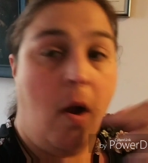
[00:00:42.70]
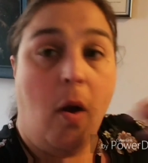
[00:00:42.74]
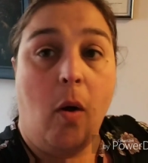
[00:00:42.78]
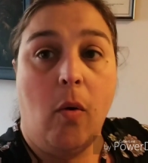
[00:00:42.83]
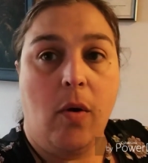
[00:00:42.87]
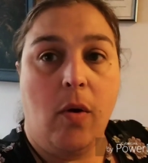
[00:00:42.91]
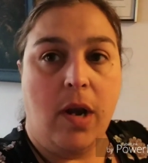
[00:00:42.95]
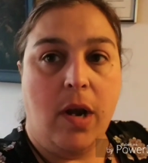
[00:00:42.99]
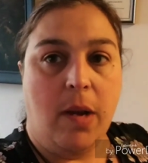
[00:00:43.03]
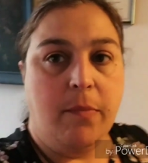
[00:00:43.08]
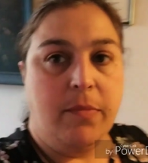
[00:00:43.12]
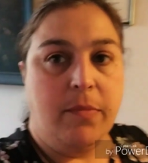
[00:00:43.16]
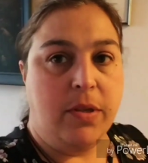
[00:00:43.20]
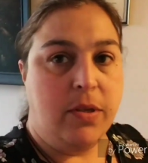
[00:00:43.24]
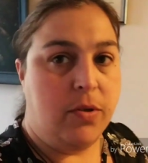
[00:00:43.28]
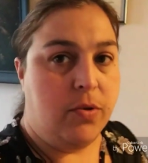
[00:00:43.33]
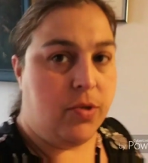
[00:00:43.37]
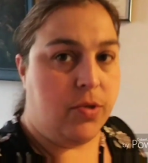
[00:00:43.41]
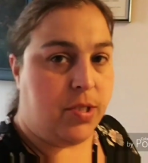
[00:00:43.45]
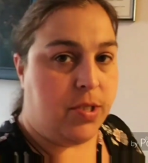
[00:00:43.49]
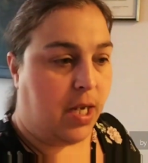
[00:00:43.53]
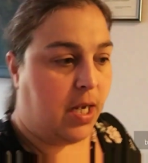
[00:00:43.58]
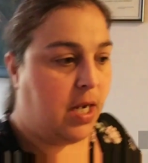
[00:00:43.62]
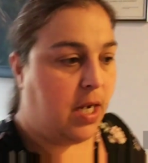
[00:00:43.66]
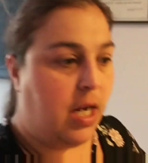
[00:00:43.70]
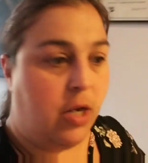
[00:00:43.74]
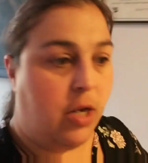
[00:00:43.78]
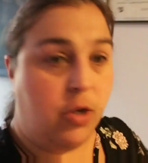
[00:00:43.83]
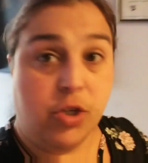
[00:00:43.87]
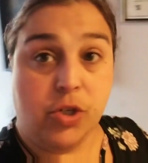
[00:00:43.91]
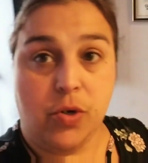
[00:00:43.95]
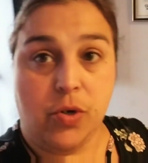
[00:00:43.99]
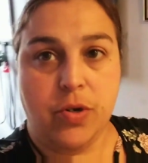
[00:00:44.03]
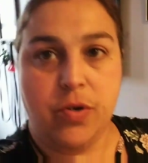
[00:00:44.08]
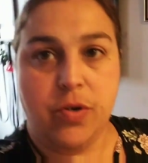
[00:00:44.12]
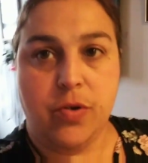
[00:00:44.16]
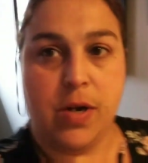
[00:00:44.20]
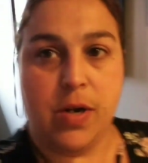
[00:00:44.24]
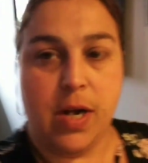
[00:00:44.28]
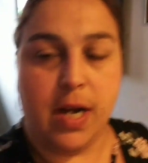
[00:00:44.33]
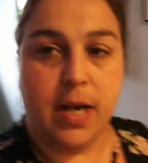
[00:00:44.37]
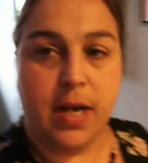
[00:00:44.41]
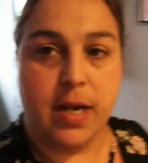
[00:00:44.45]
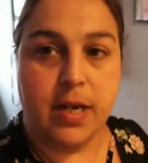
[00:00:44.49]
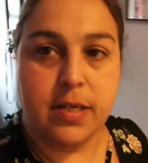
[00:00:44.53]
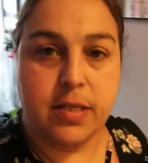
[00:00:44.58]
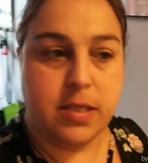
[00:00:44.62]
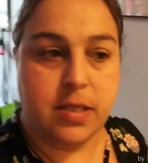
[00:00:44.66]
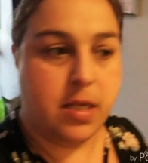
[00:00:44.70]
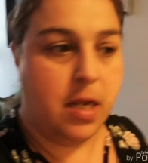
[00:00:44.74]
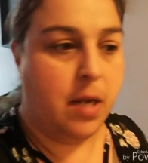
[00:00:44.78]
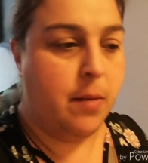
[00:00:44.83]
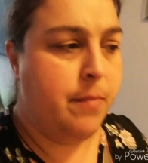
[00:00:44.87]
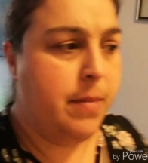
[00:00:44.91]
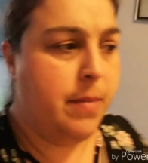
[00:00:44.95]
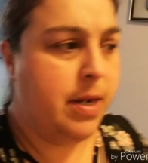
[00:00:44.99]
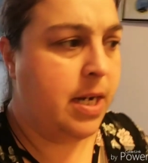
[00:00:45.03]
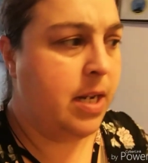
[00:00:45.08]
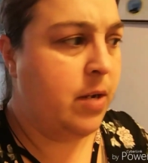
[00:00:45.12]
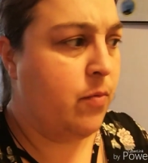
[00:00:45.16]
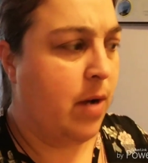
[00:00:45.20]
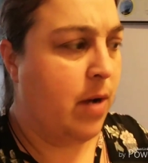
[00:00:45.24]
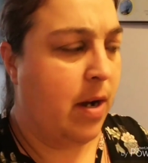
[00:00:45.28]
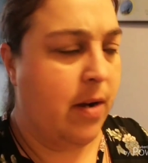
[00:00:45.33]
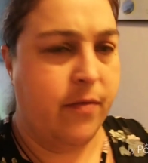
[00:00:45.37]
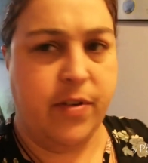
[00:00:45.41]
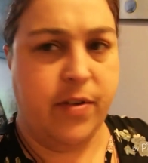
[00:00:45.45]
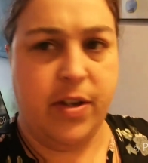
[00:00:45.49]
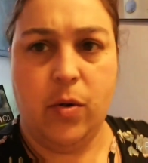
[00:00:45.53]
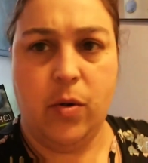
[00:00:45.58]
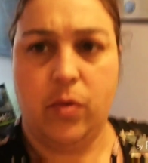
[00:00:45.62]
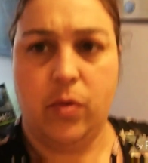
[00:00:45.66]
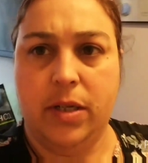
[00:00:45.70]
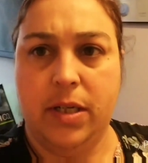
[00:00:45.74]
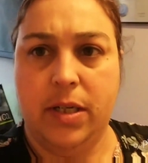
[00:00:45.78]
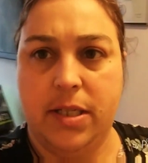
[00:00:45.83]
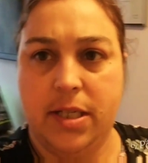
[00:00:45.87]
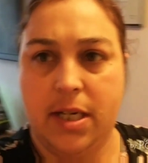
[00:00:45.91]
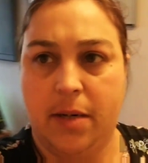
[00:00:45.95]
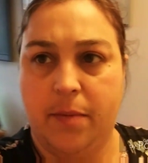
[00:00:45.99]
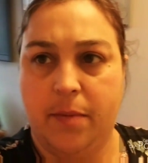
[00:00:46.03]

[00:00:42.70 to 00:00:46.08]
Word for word: Oh, and I'm using, I'll show you guys, uh, mini ravioli